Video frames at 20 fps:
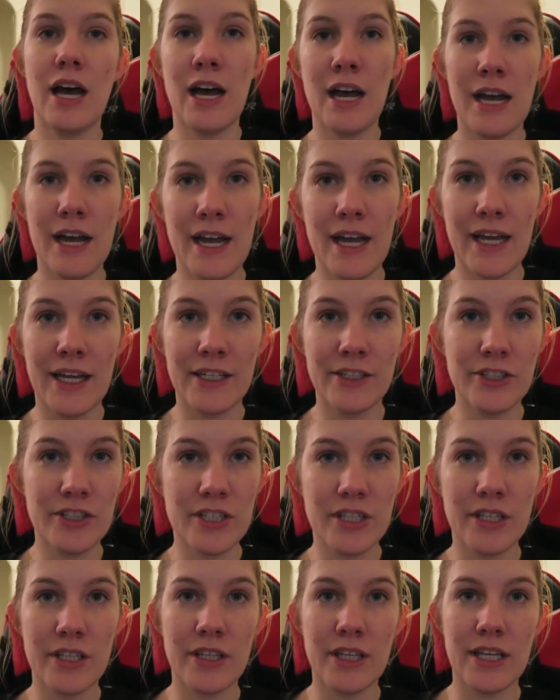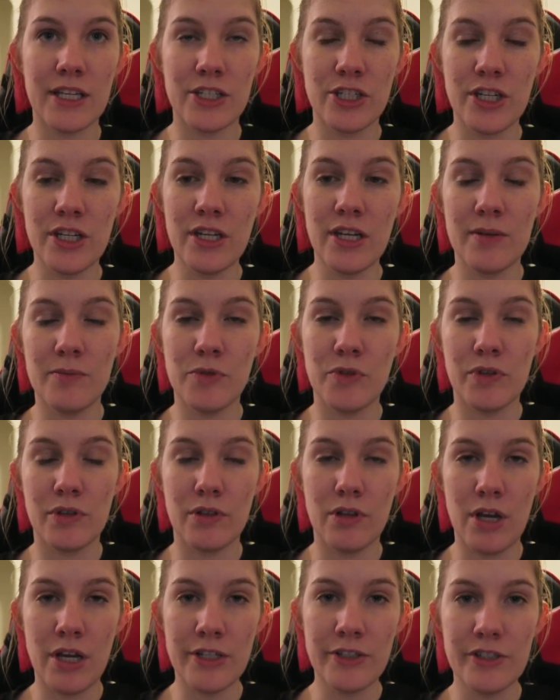I just cleaned the kitchen, I'm doing
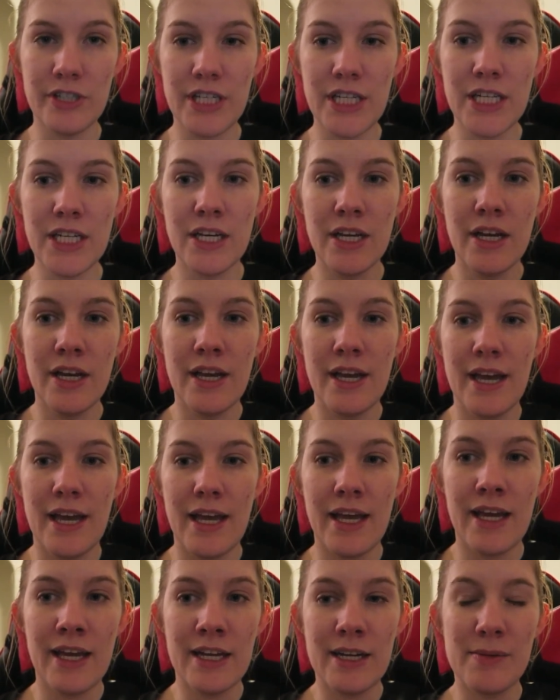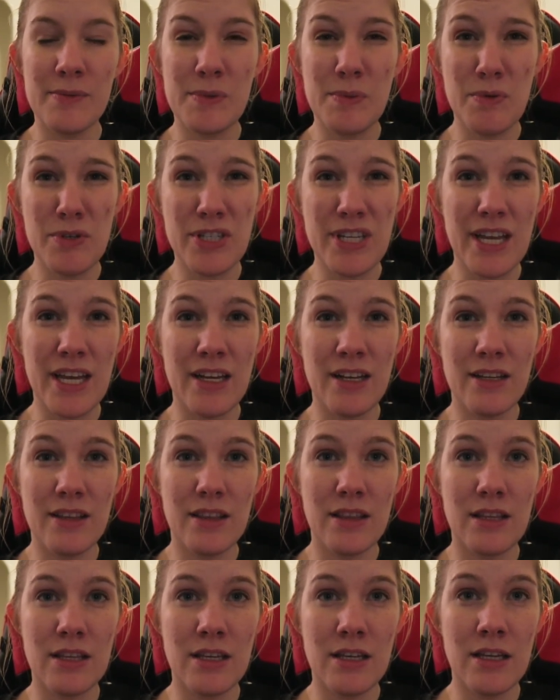laundry, and I'm supposed to
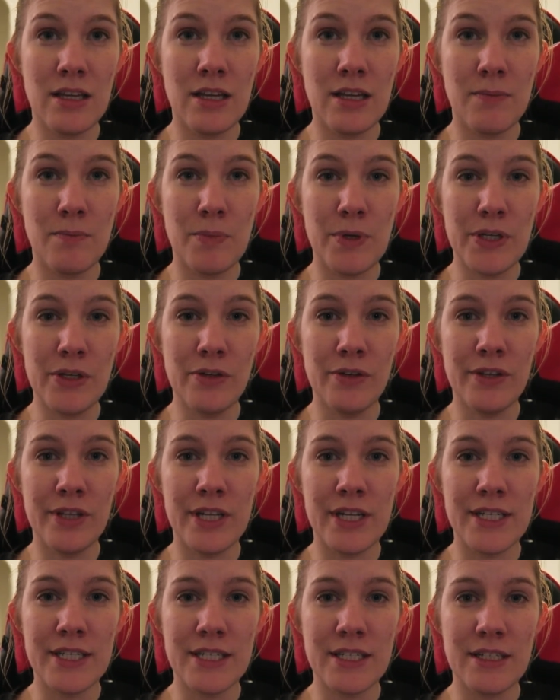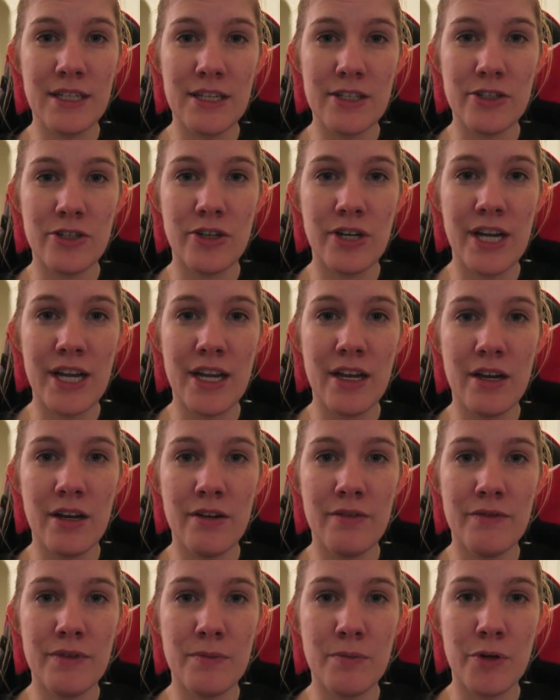edit the build that I did yesterday
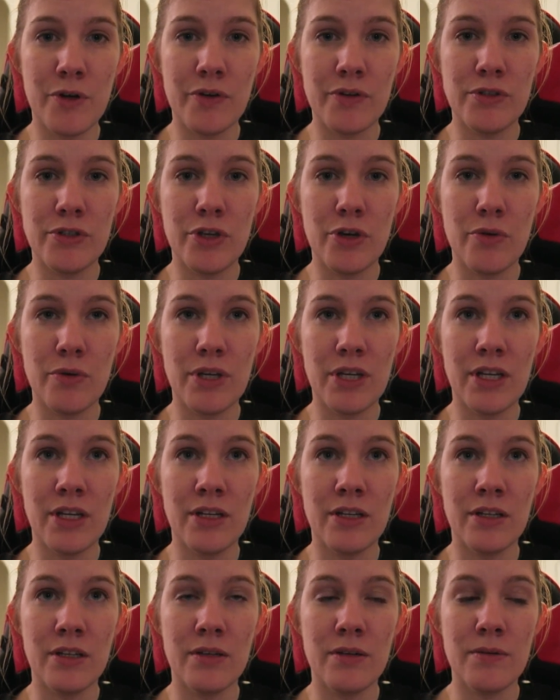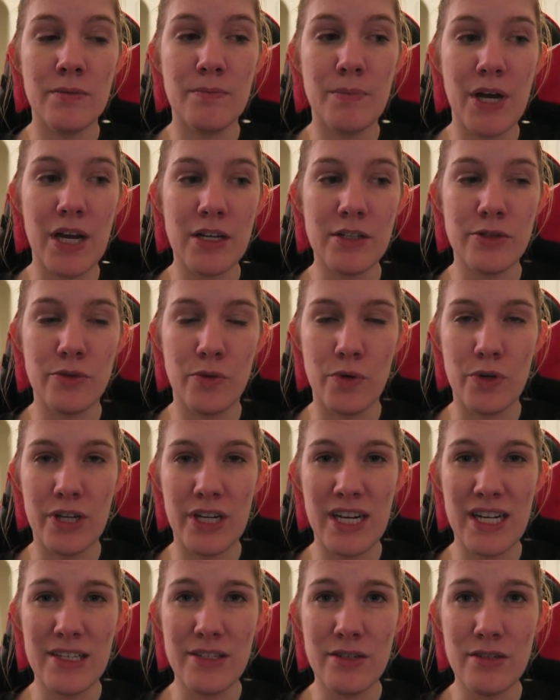of the Broken Token box
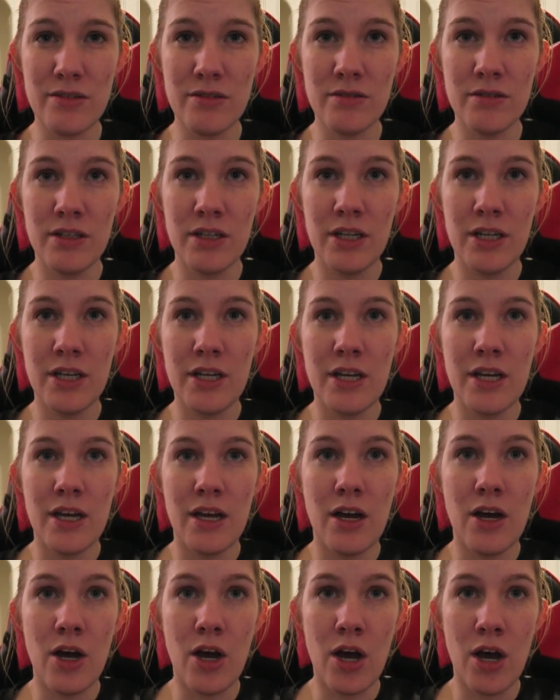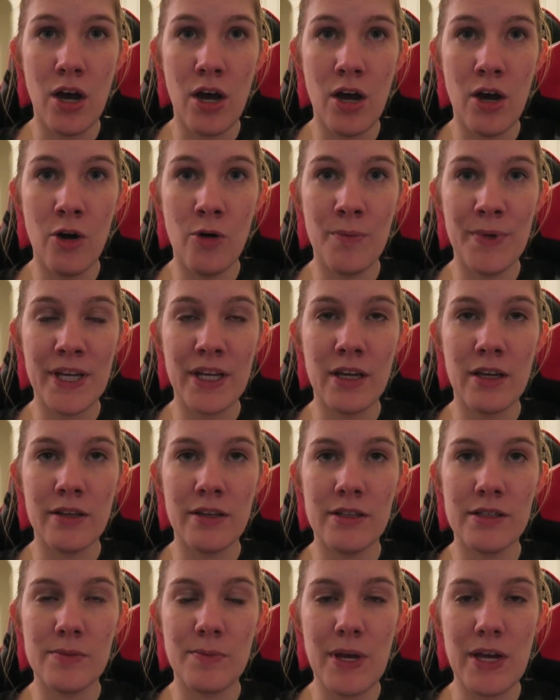organizer. Oh my
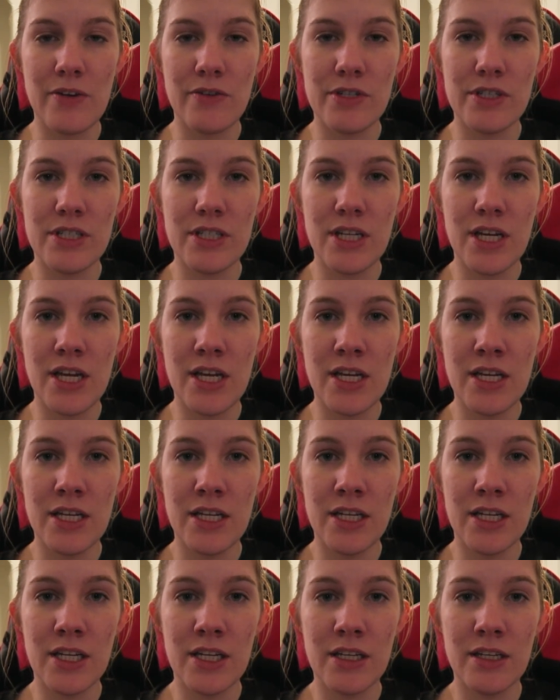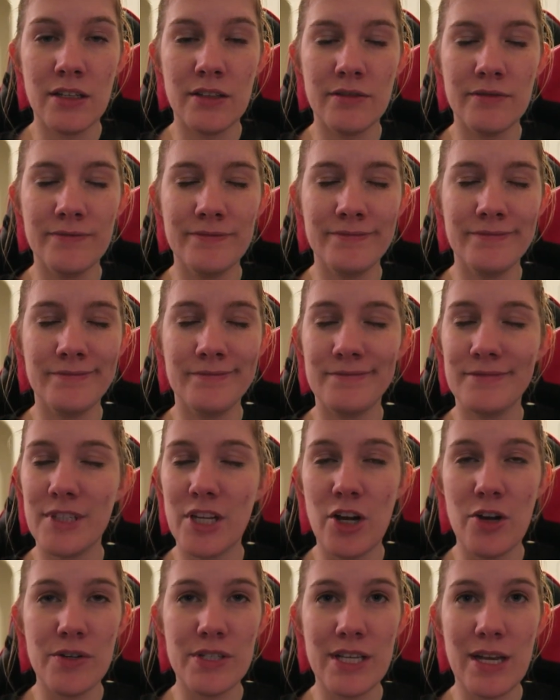God, this battery is dying.
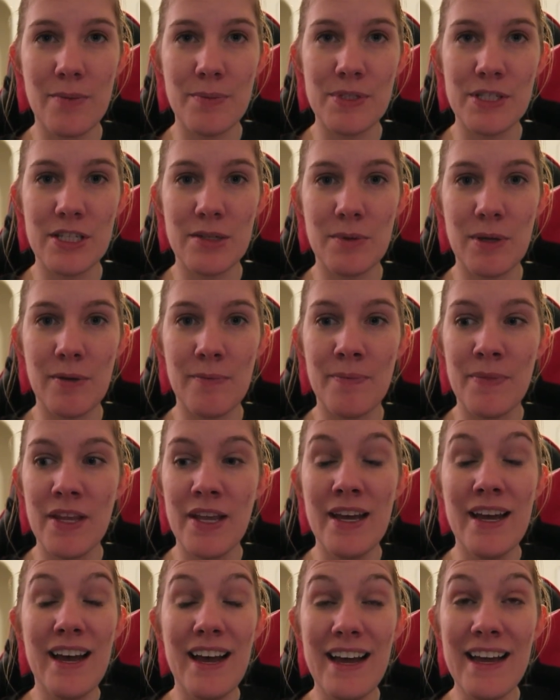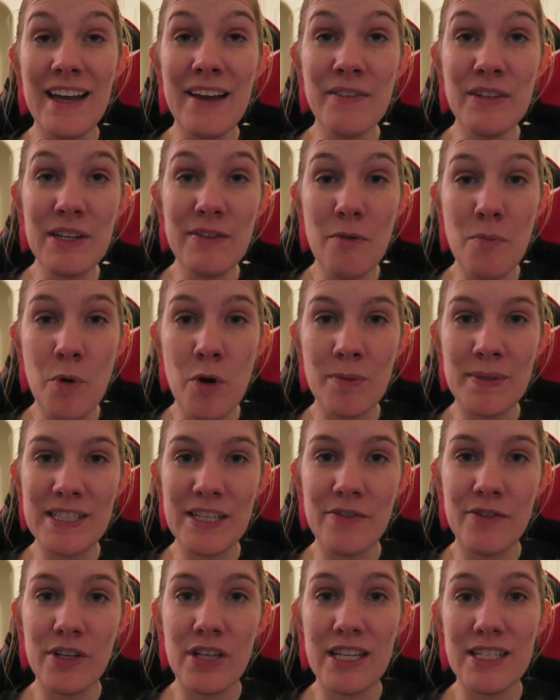Always happens to me. I haven't even poured
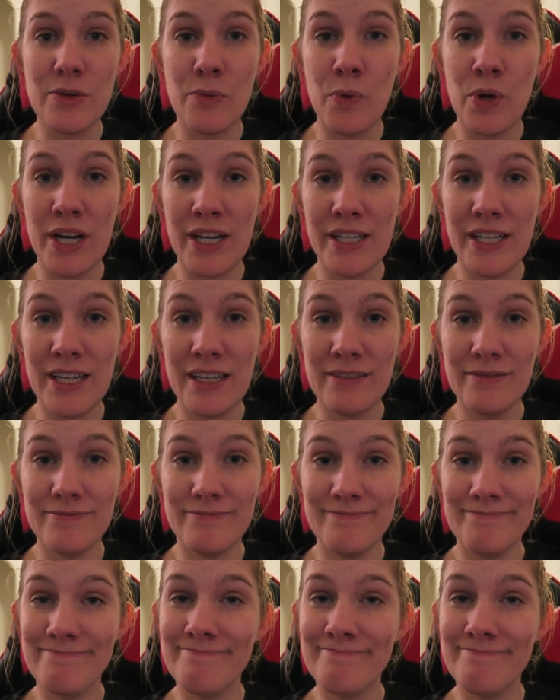myself a glass of wine yet.